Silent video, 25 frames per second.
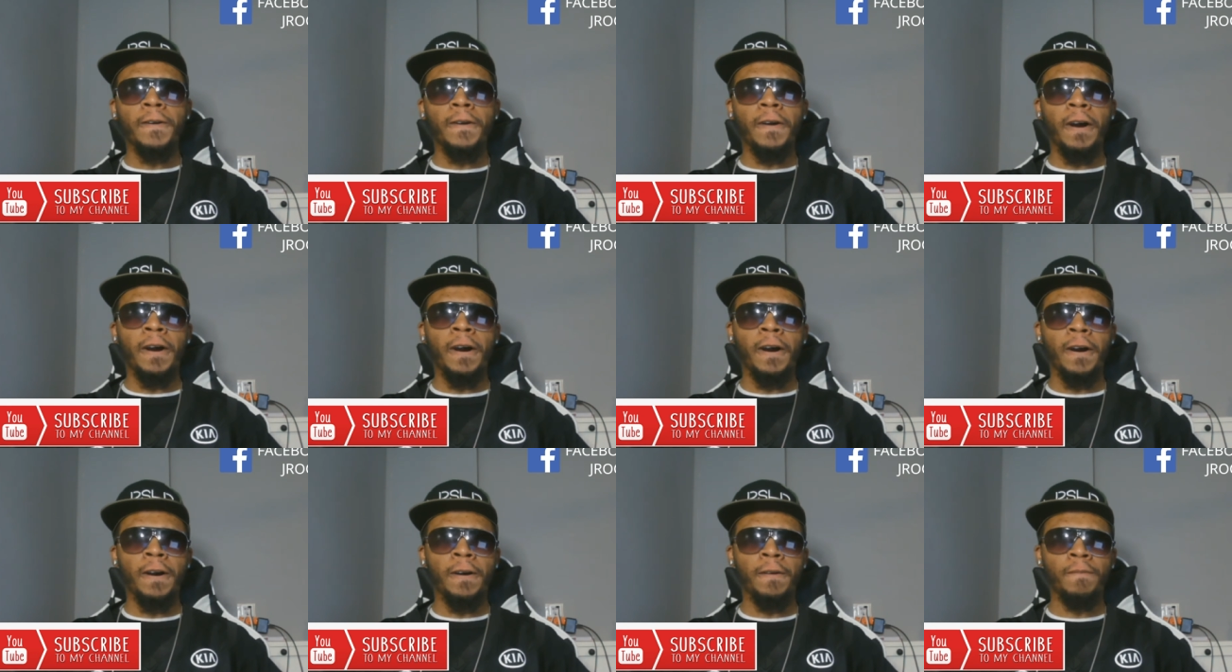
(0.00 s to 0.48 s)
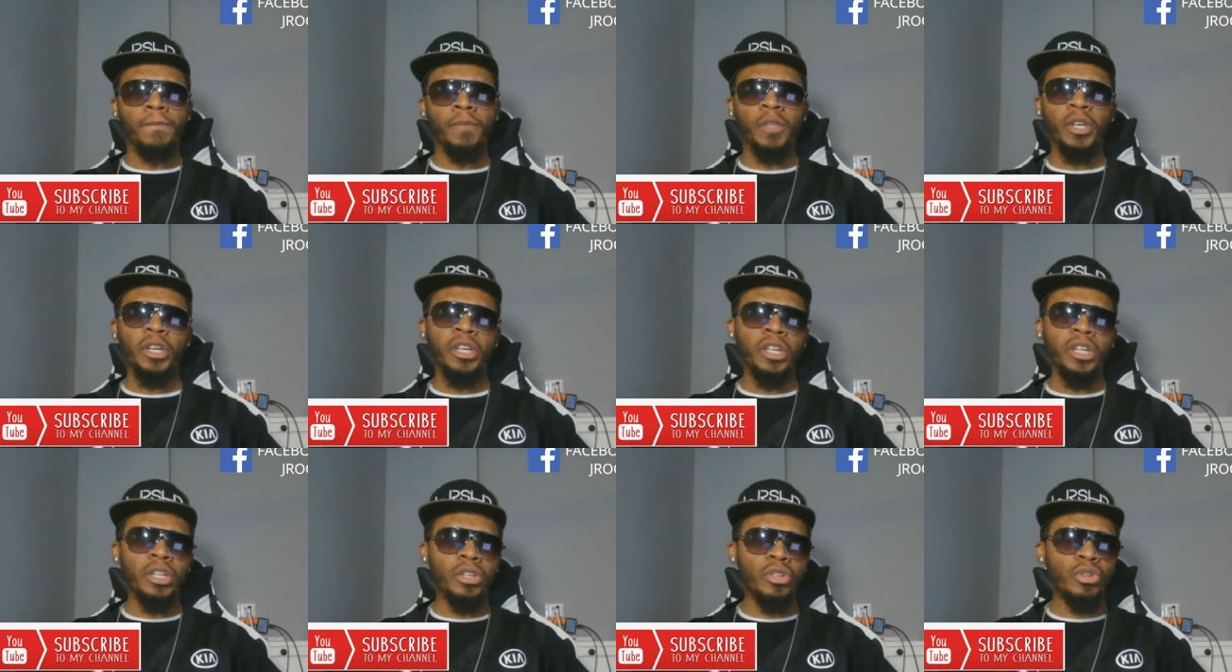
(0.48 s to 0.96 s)
Um, the
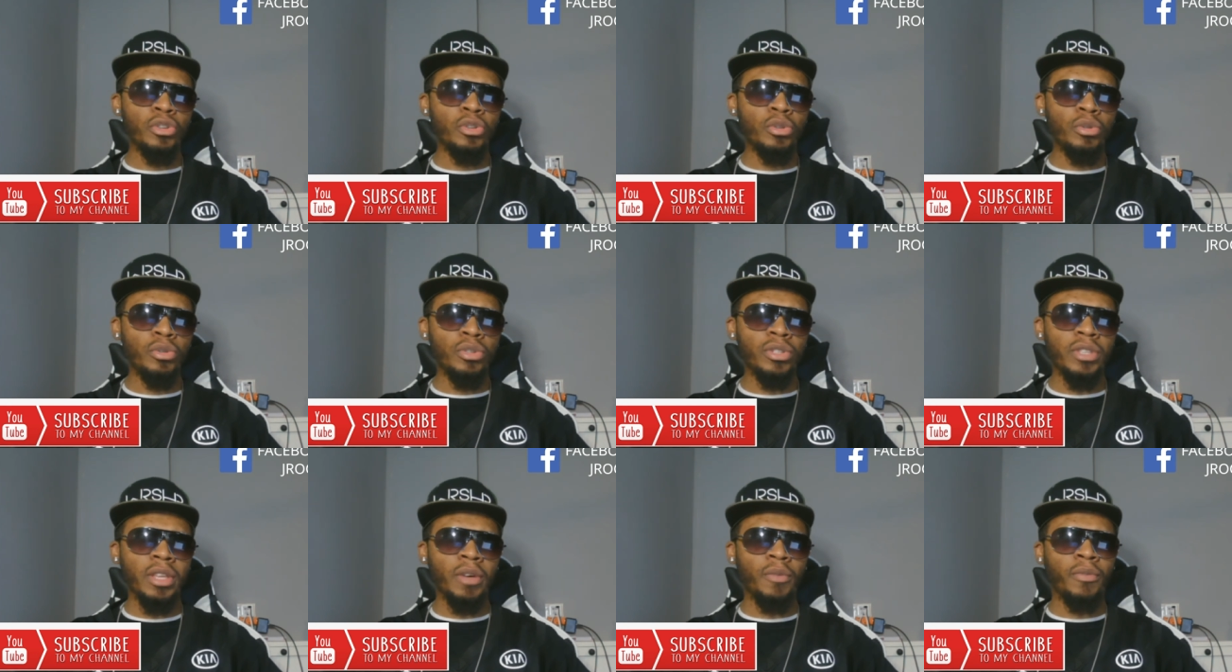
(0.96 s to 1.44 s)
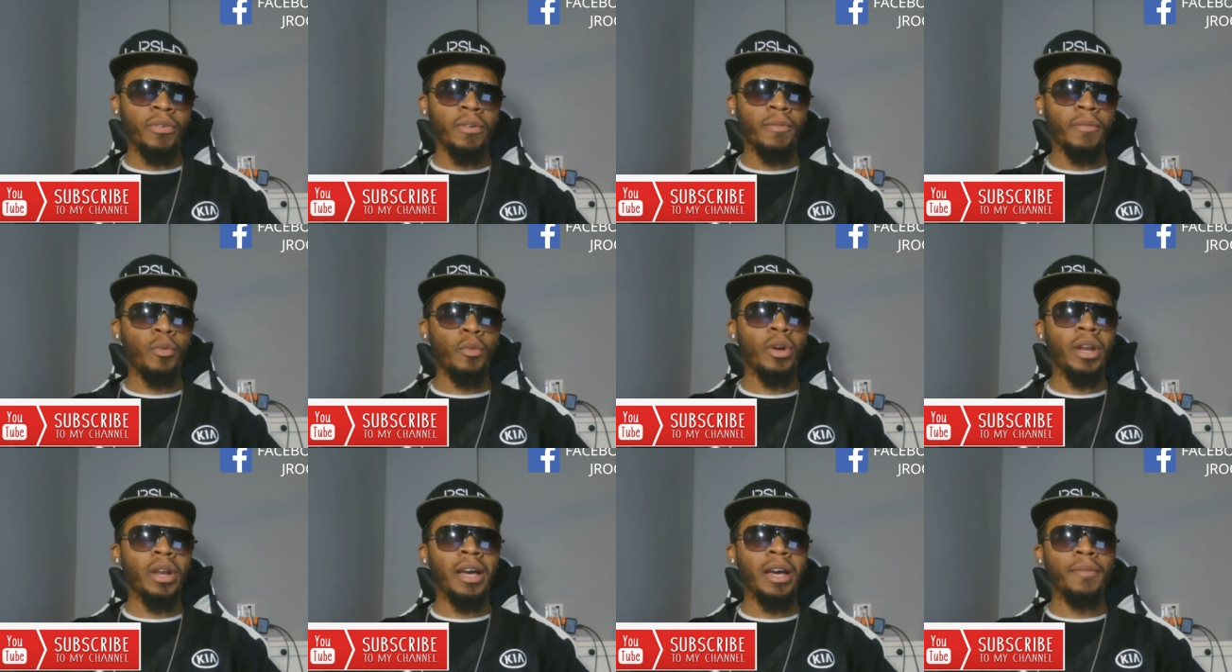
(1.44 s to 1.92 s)
good news that from
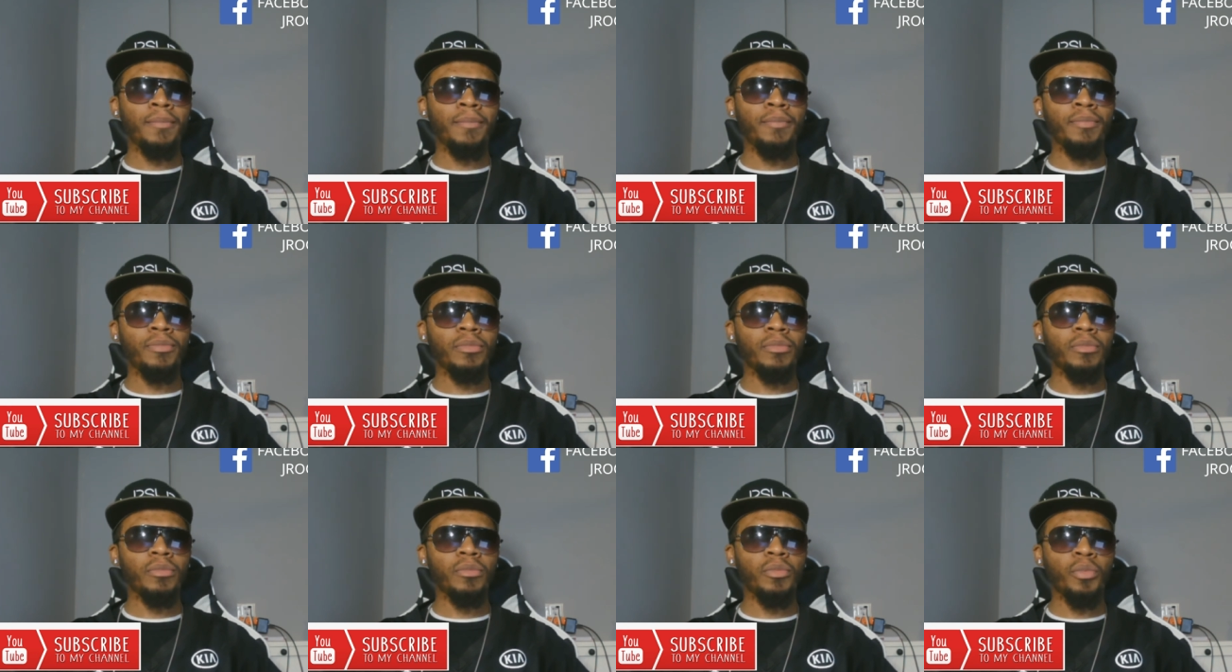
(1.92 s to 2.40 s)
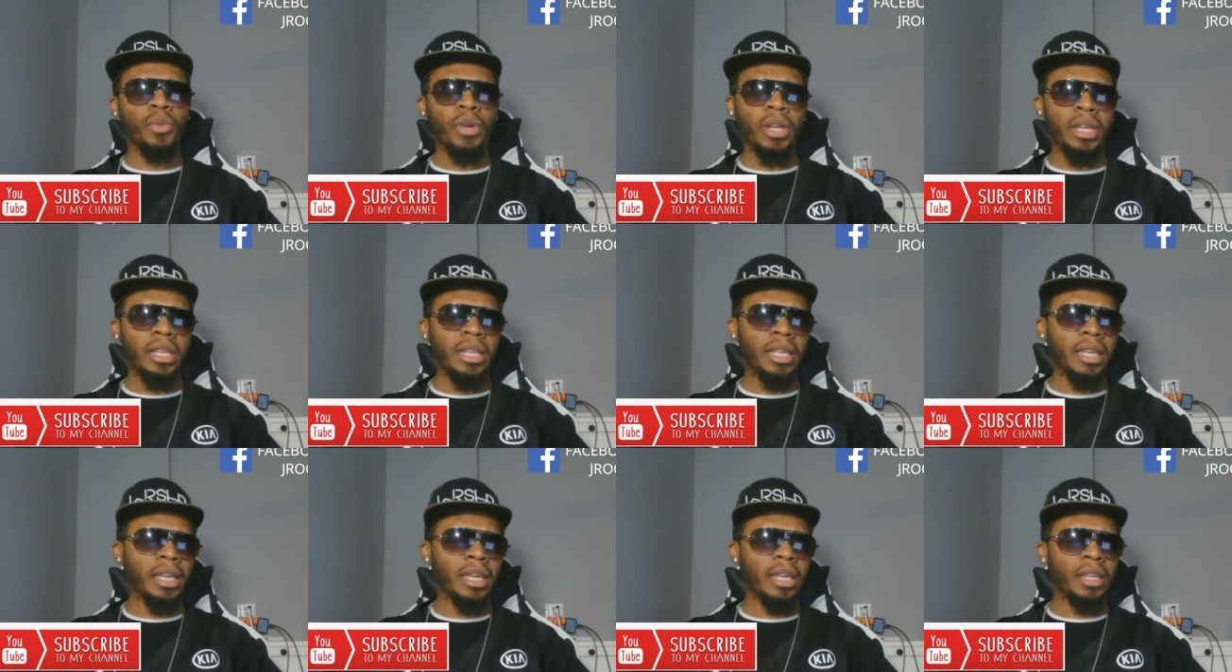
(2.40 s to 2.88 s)
what I'm
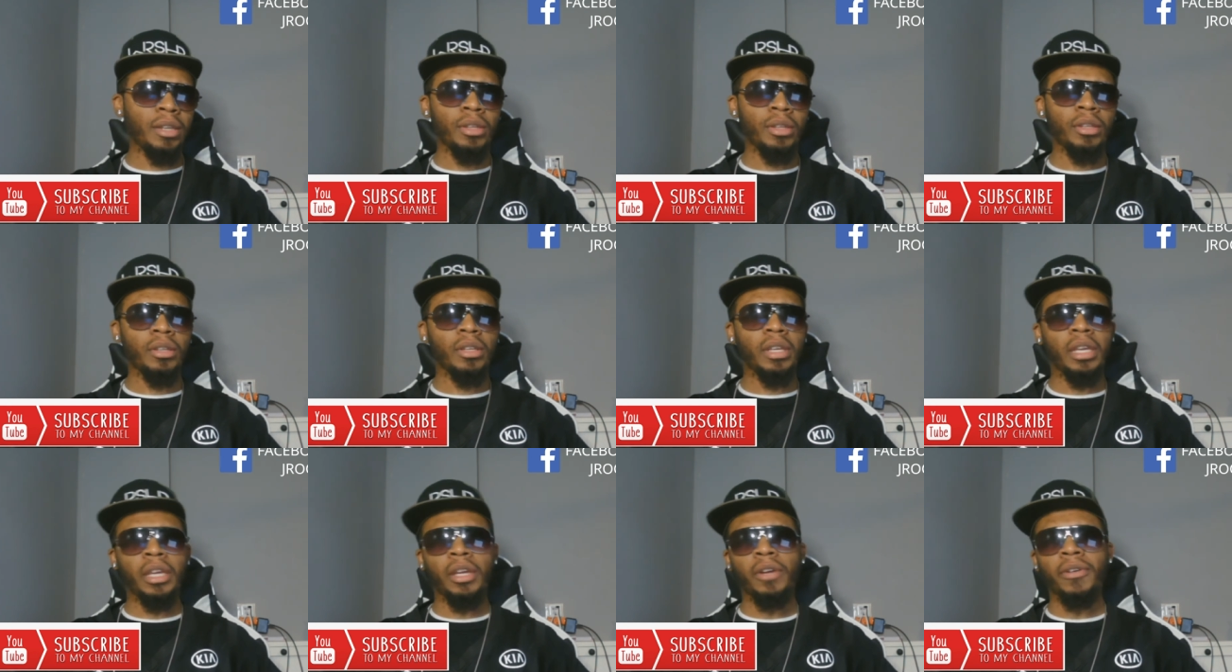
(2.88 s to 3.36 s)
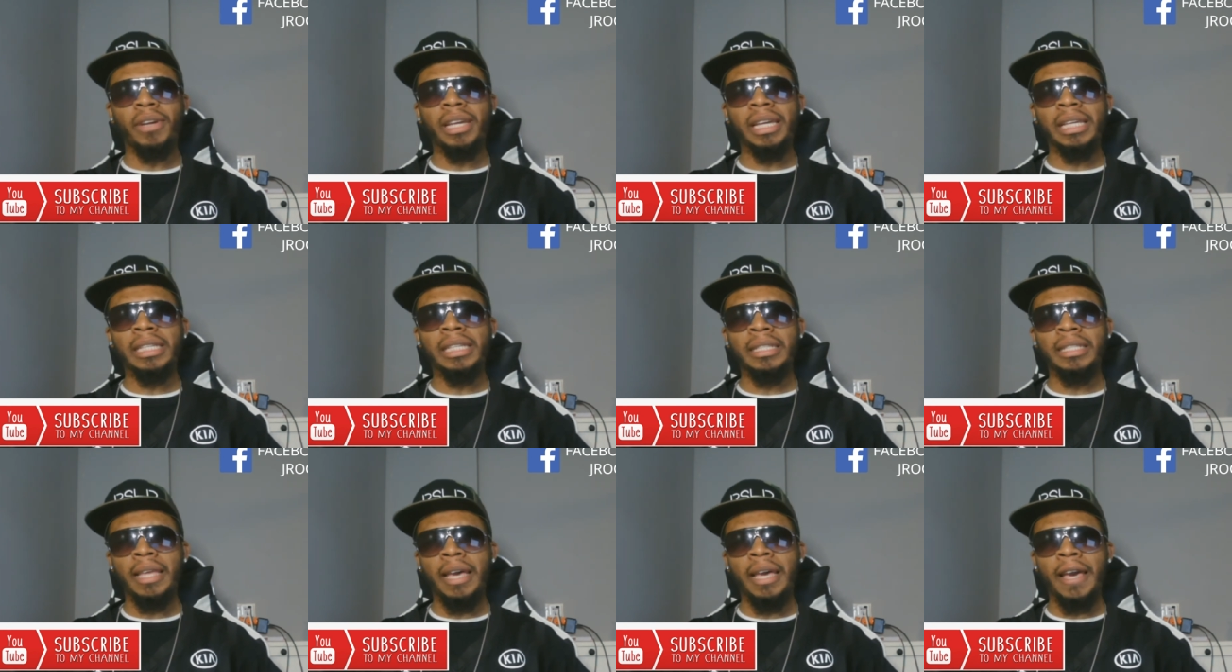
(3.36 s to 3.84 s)
reading and hearing
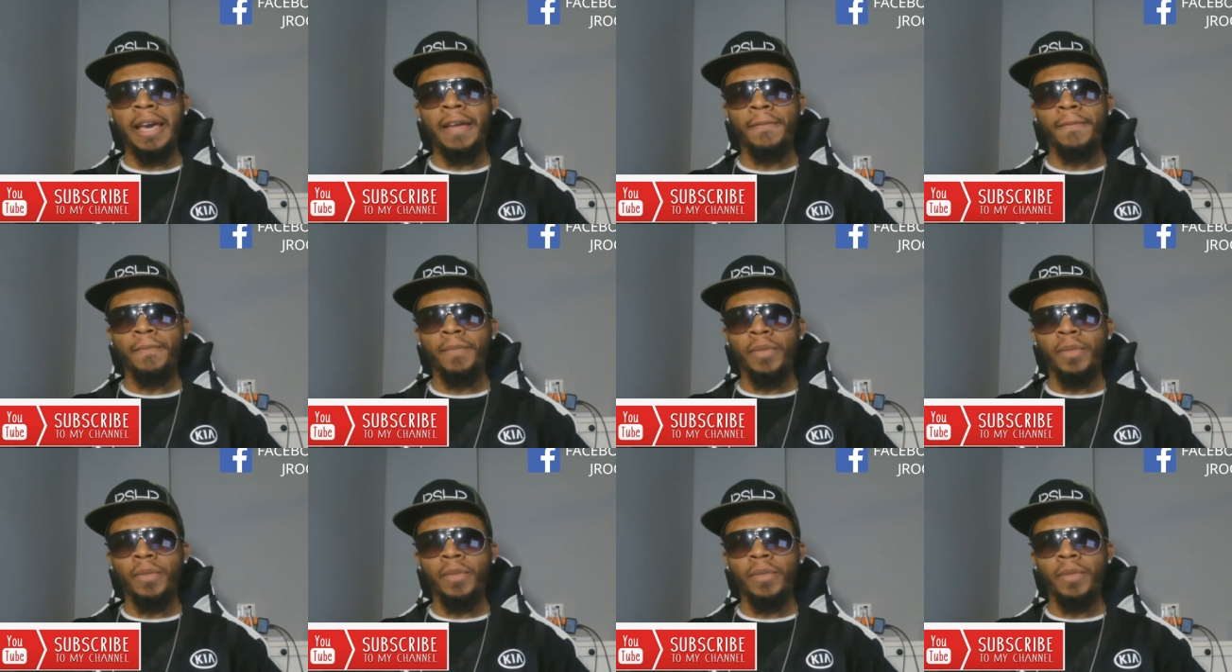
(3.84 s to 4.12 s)
is that